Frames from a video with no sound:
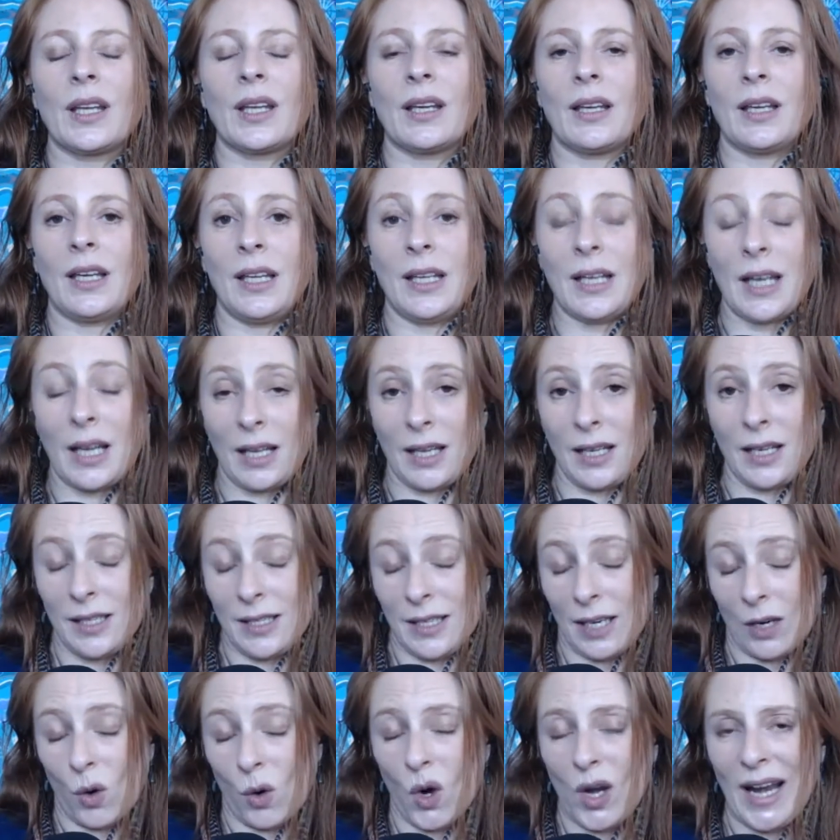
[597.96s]
in
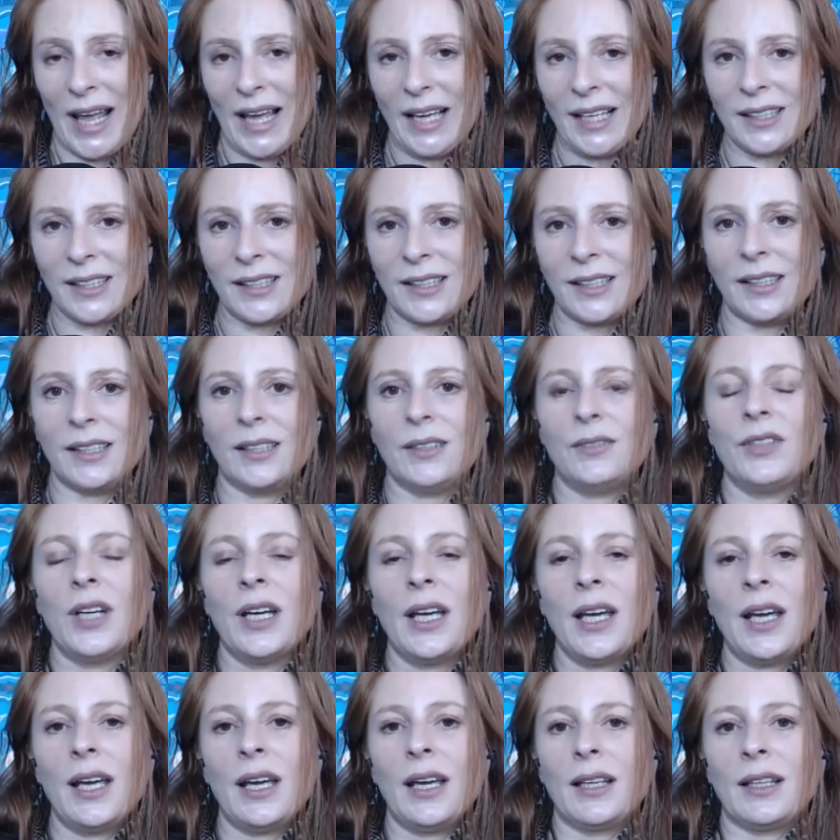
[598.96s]
the collective,
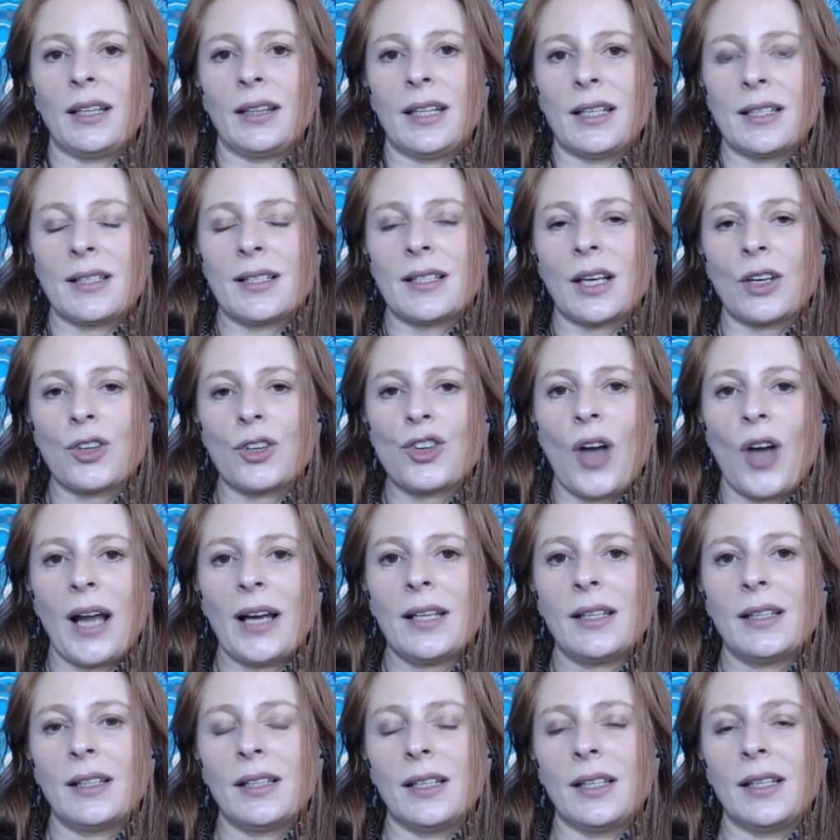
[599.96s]
the
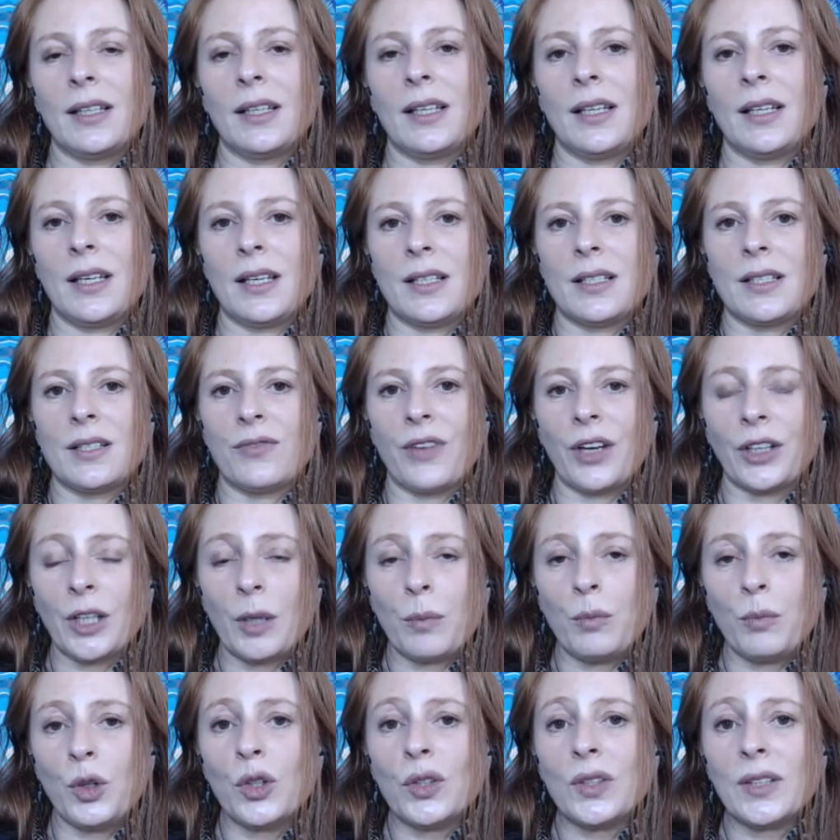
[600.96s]
sexuality is very
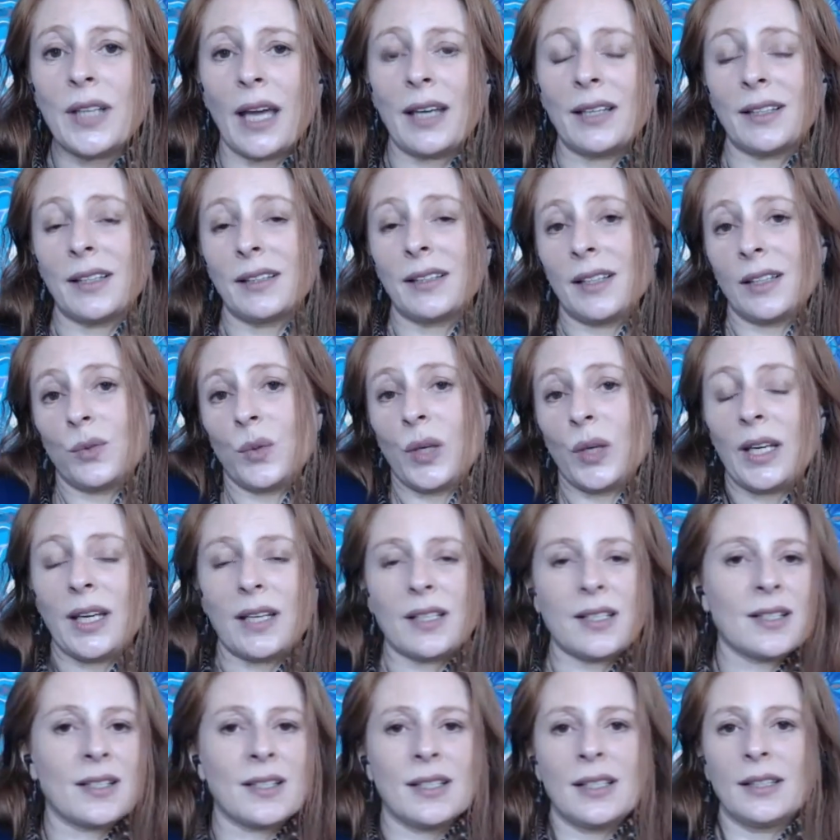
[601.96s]
mutated, and we
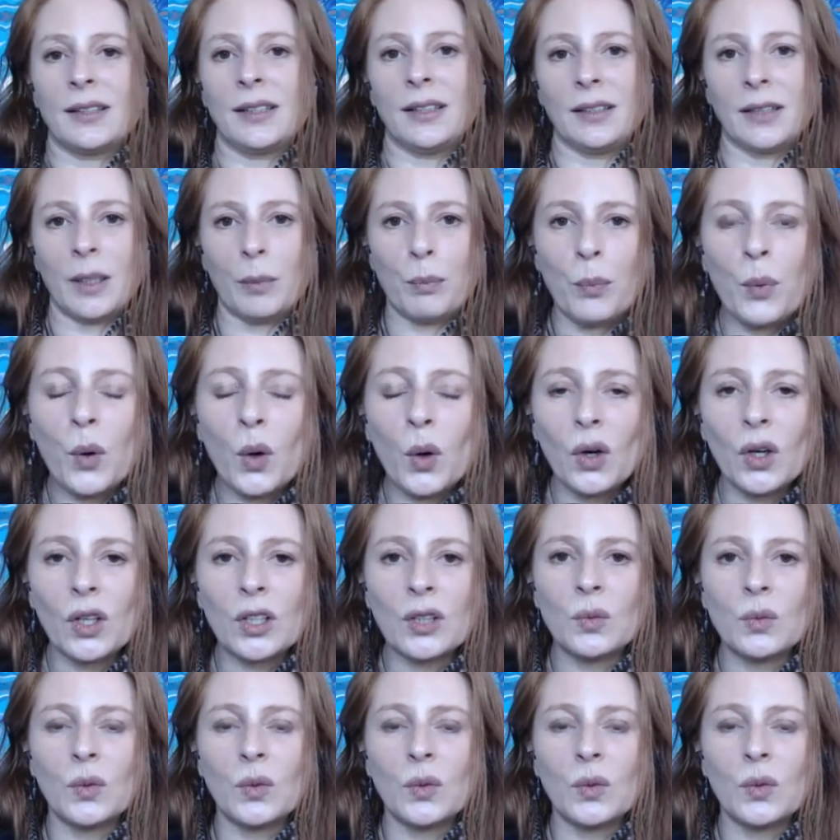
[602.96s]
can see it in the porn